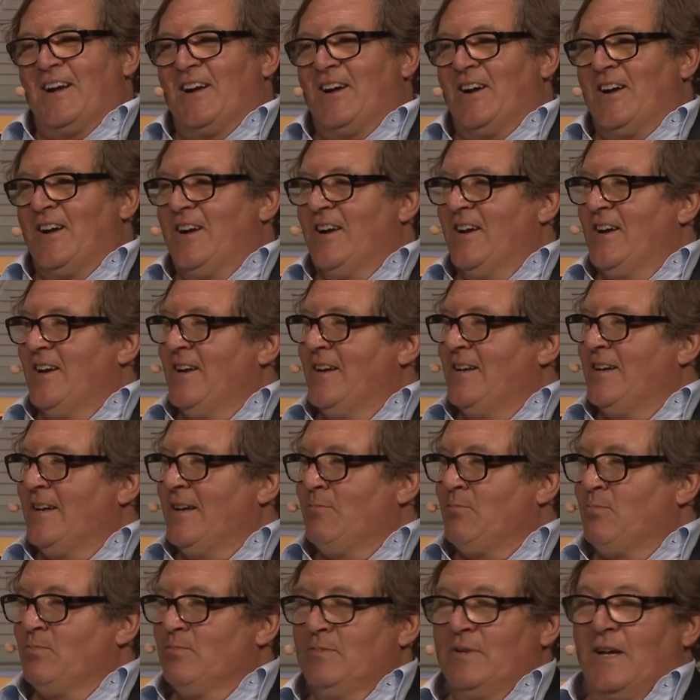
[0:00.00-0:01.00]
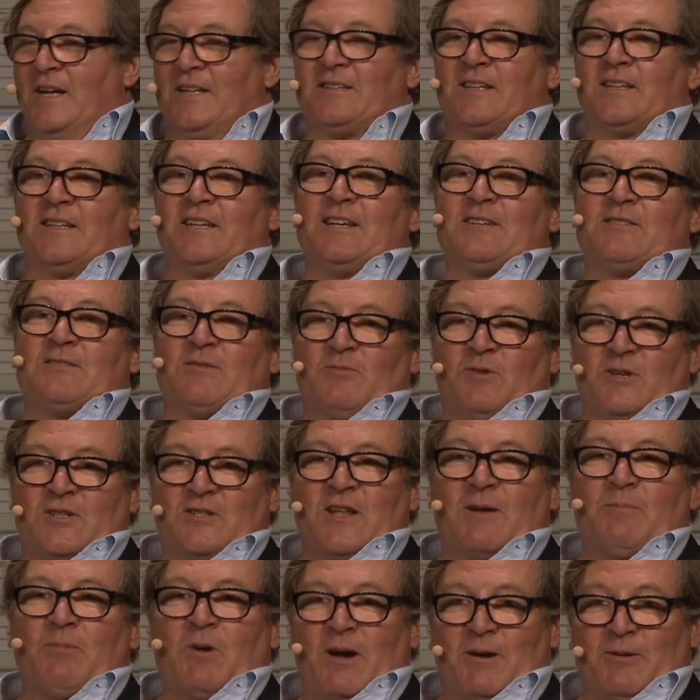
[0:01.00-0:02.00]
uh, not the least of which
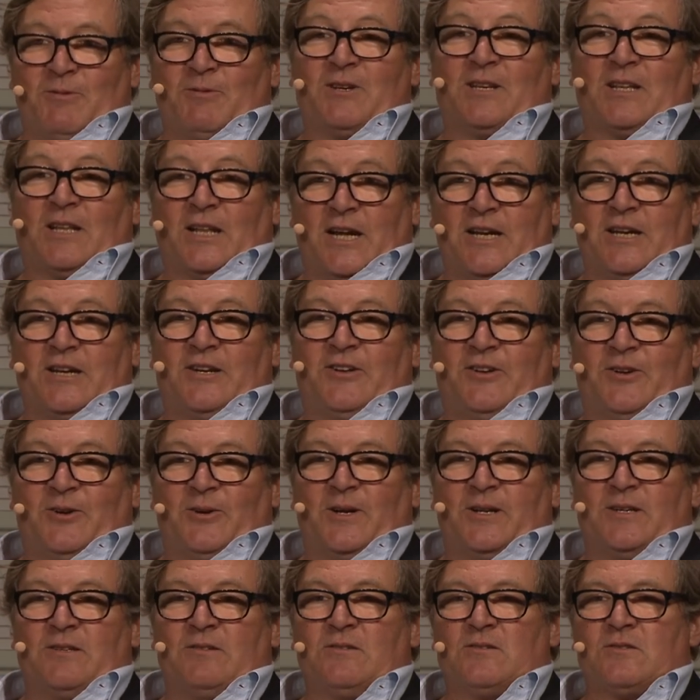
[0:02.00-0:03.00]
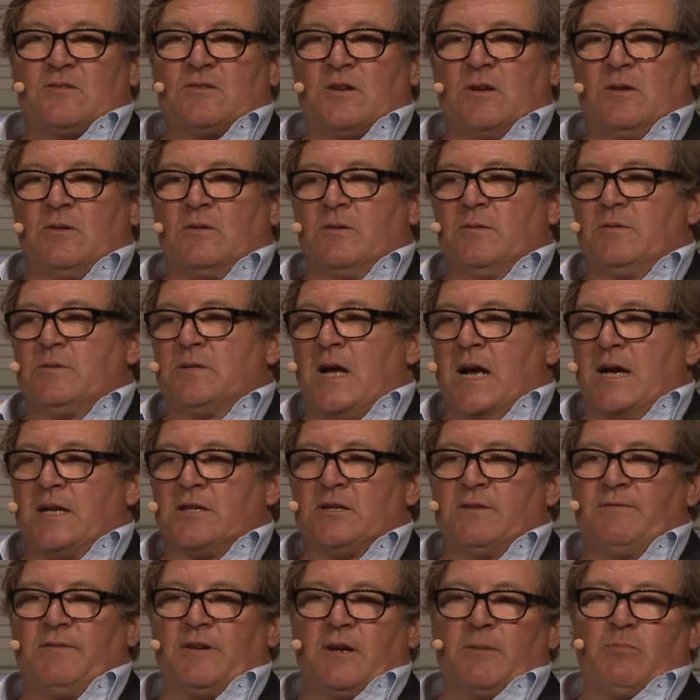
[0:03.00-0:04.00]
they probably wouldn't let you do it. So, it was
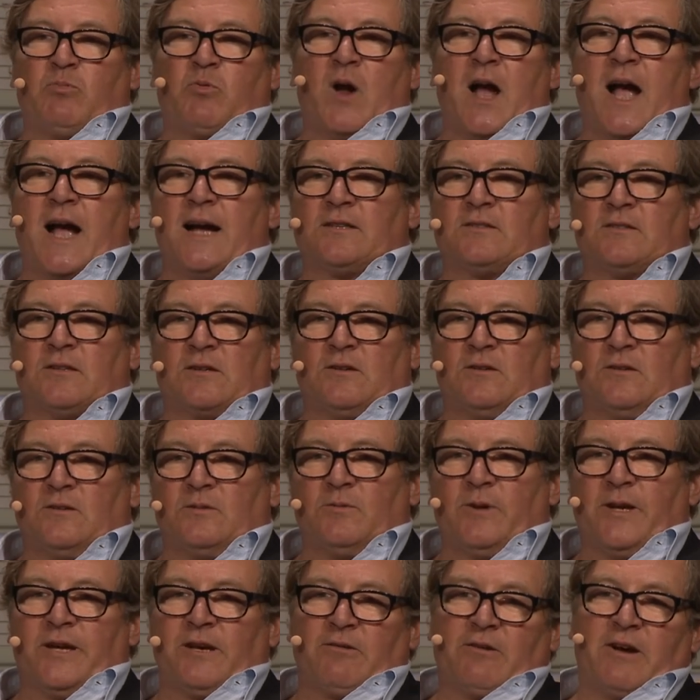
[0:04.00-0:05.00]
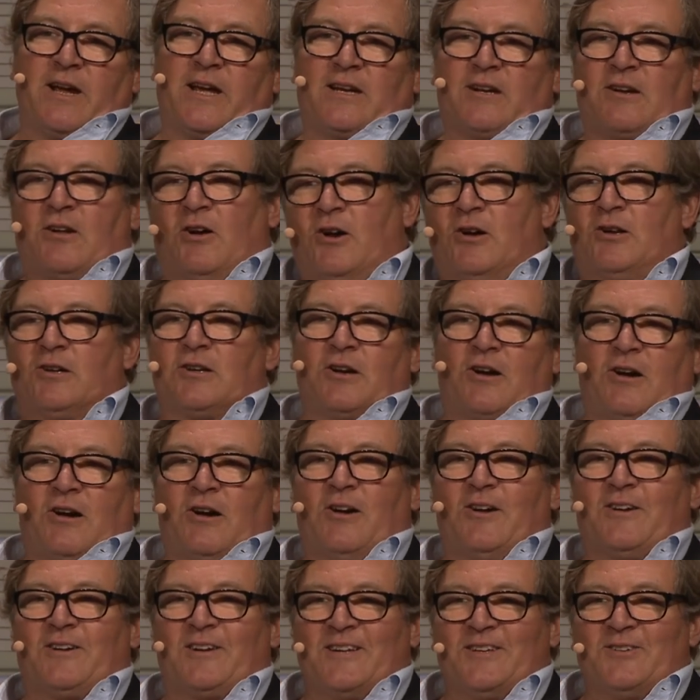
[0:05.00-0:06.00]
actually very practical. We created Hong
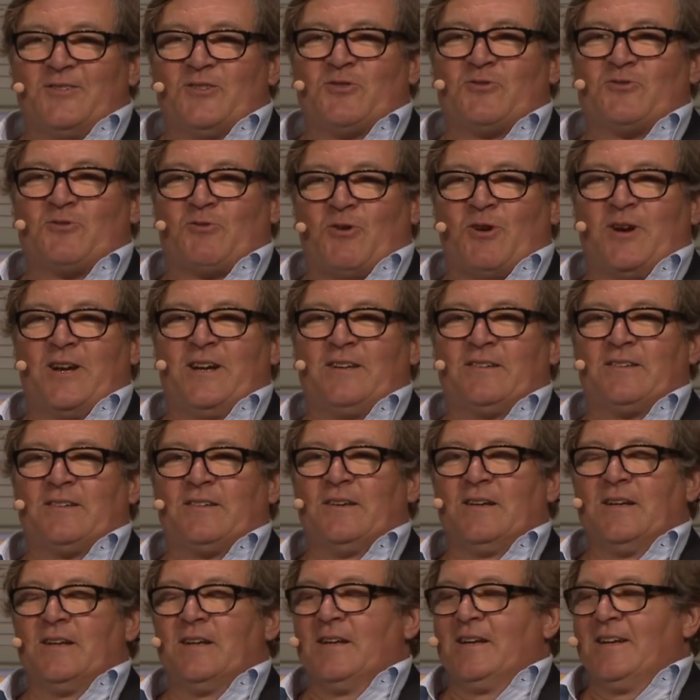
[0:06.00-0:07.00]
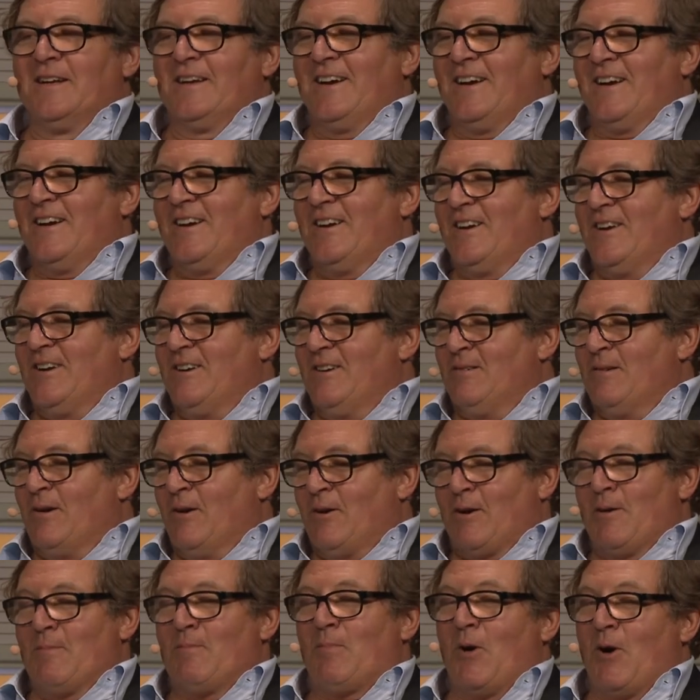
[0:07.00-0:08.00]
Kong and Detroit, uh,
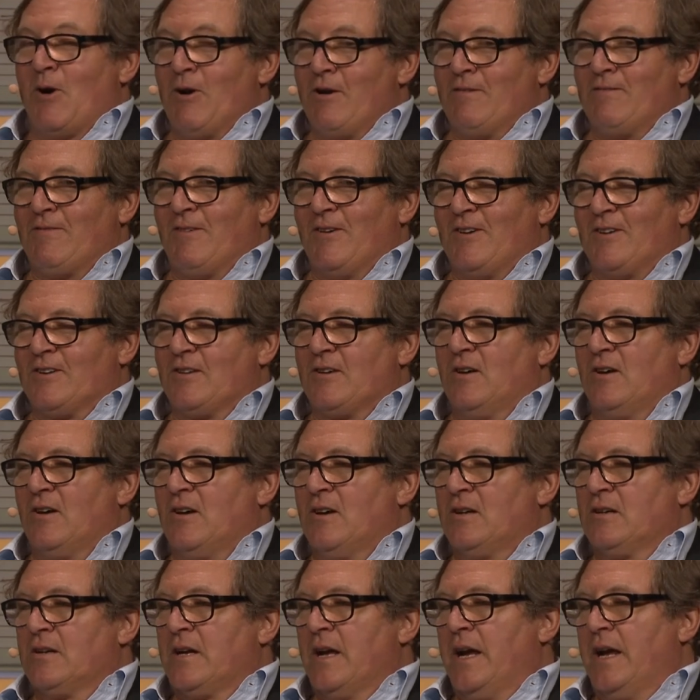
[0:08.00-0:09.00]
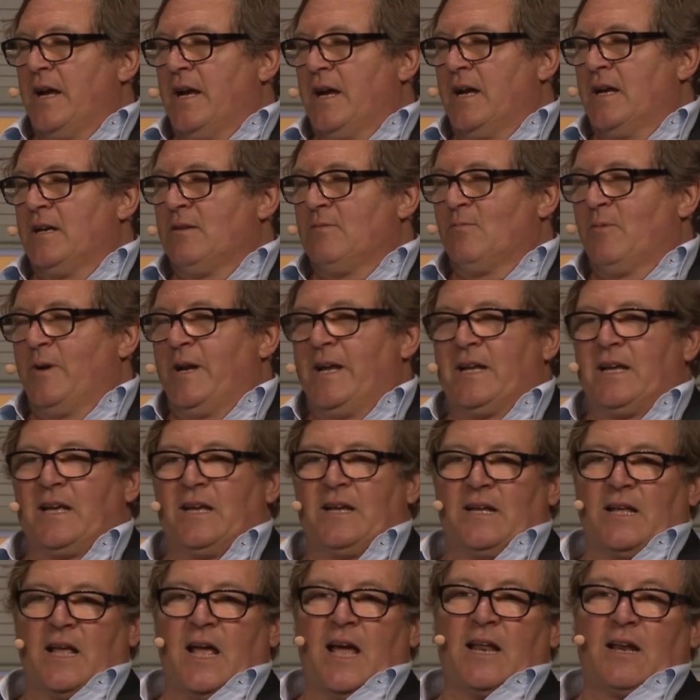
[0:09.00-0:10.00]
or a part of Hong Kong, and we
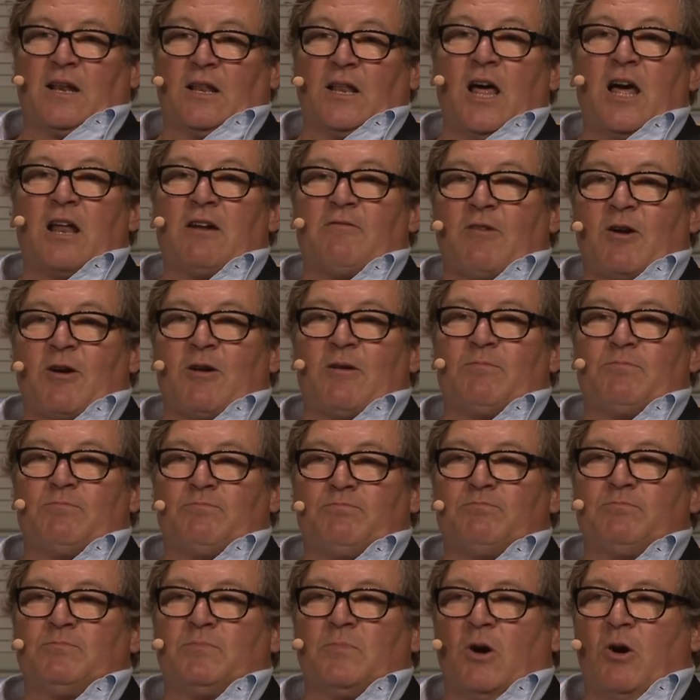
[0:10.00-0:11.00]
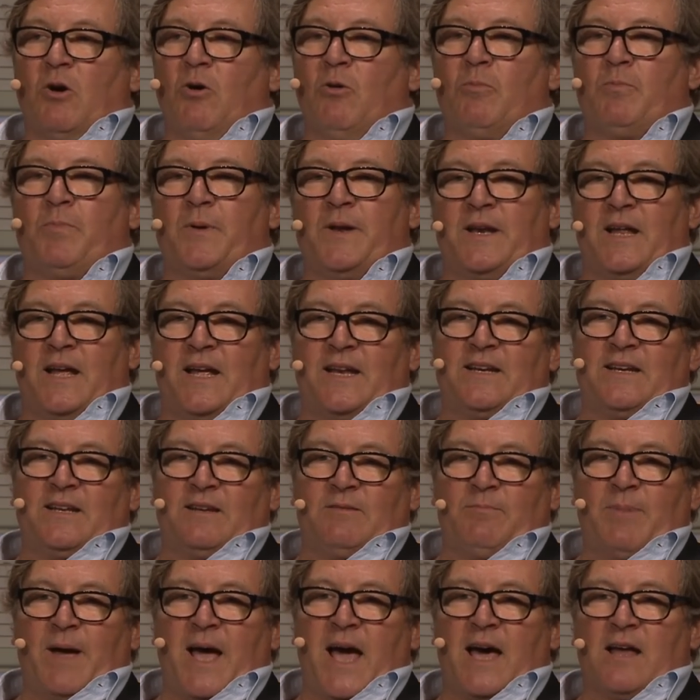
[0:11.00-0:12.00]
had a lot of our
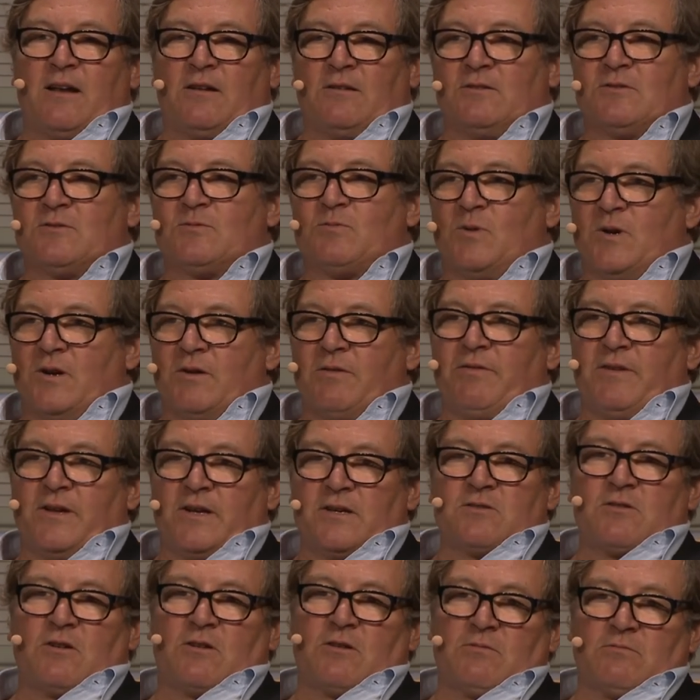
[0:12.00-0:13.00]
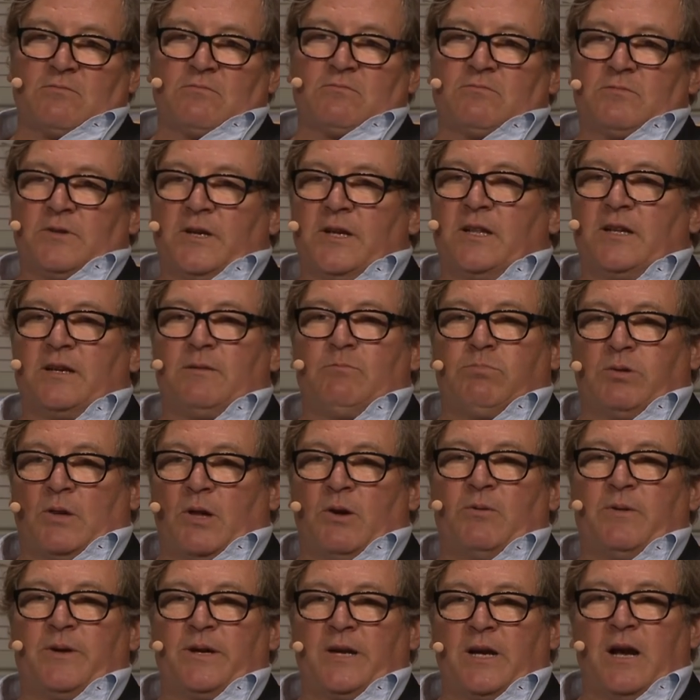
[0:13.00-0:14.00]
open-ended battles where things are really
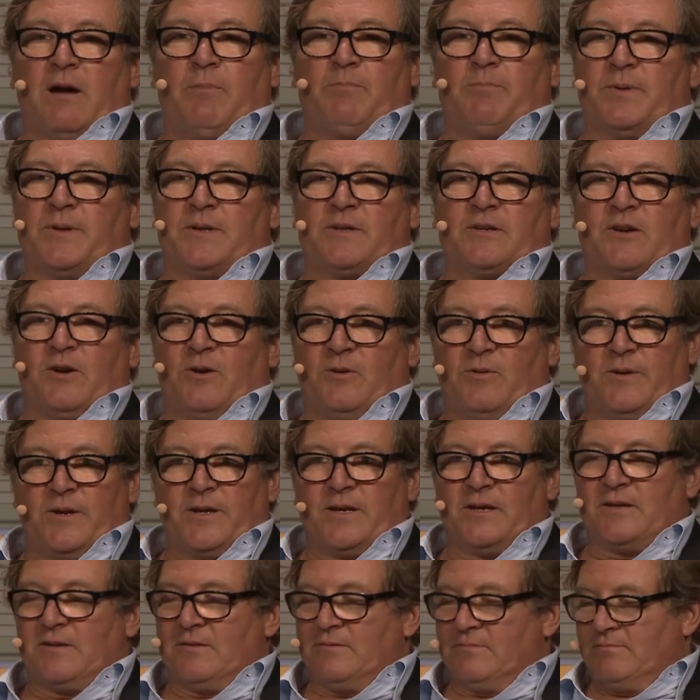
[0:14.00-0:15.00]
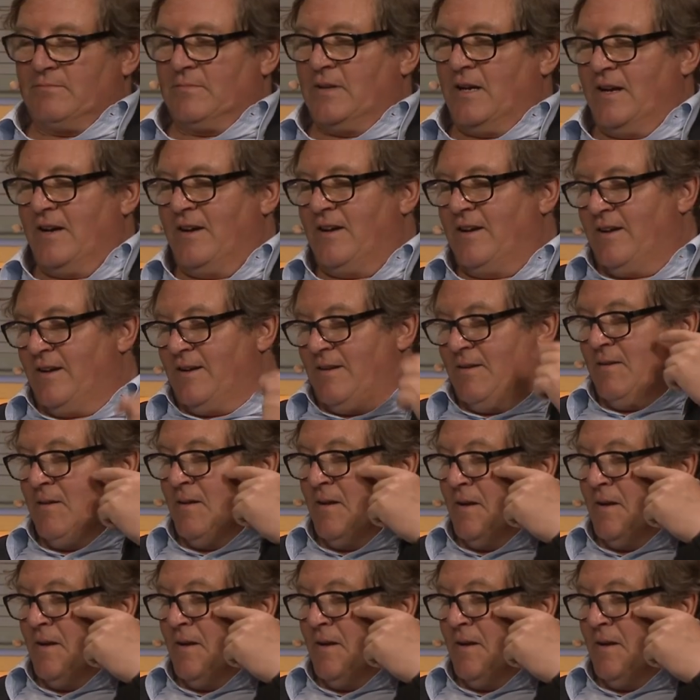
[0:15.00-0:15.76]
blowing up and going uh,